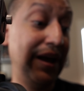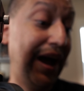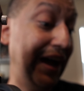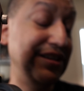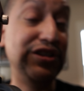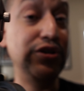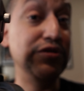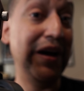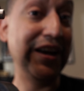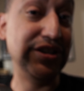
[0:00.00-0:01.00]
I just use
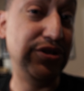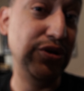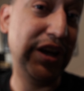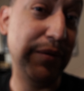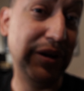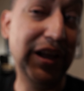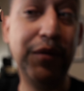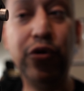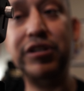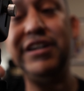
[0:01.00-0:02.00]
my Action 2 camera a lot
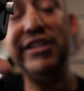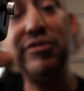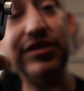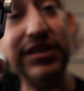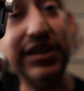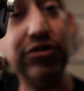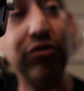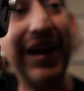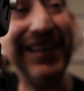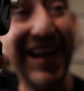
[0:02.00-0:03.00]
more than I use these
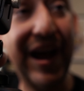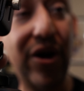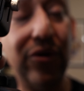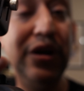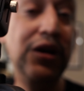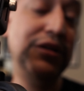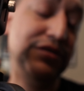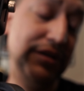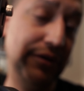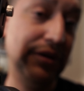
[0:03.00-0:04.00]
right now.
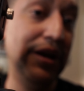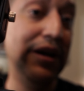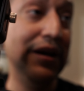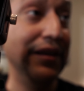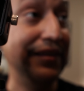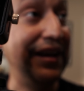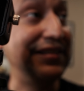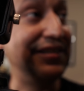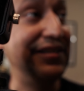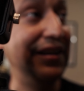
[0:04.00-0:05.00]
So
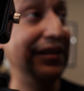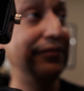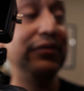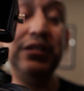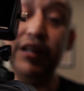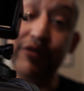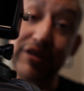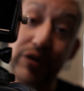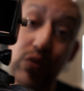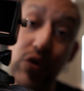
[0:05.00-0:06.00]
that's done, everything